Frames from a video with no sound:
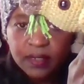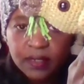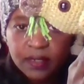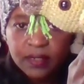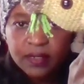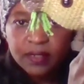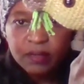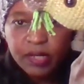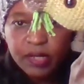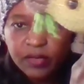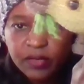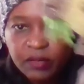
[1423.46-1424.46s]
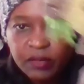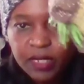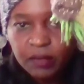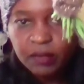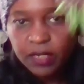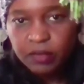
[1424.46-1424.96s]
This is about 3
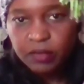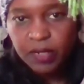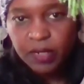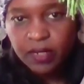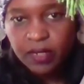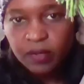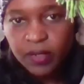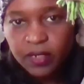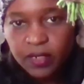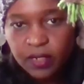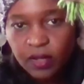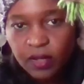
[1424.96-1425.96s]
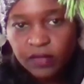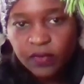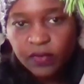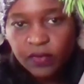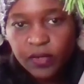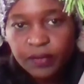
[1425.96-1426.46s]
millimeters bigger than what it called
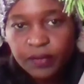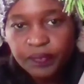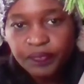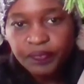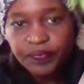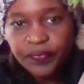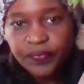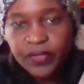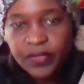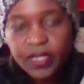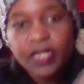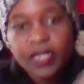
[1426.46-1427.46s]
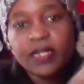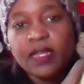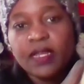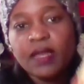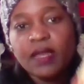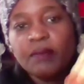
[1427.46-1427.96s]
for. And
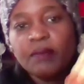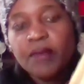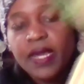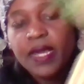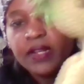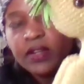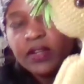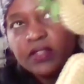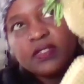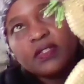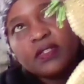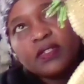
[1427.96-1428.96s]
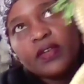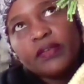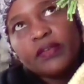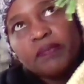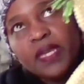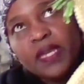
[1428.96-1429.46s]
hers are in
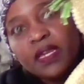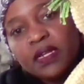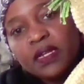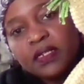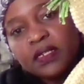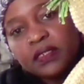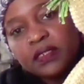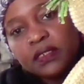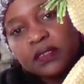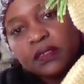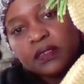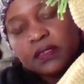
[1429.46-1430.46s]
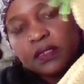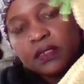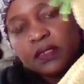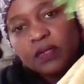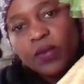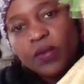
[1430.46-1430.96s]
pink,
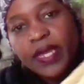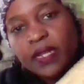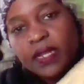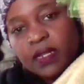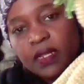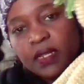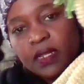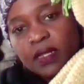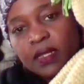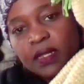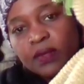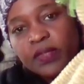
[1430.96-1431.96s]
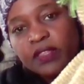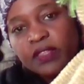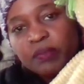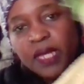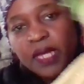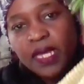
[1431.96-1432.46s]
white, with
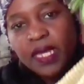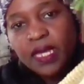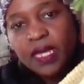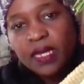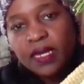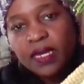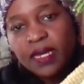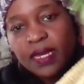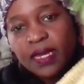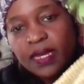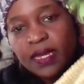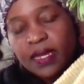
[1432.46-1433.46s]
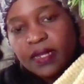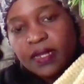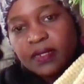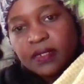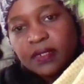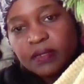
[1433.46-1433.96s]
pink
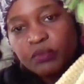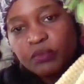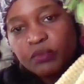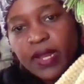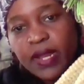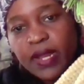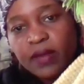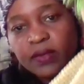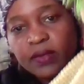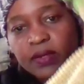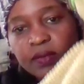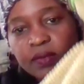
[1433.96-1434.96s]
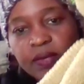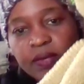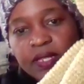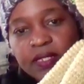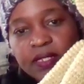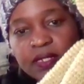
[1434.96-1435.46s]
and brown where
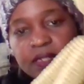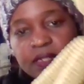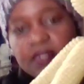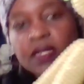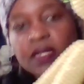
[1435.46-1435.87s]
this is.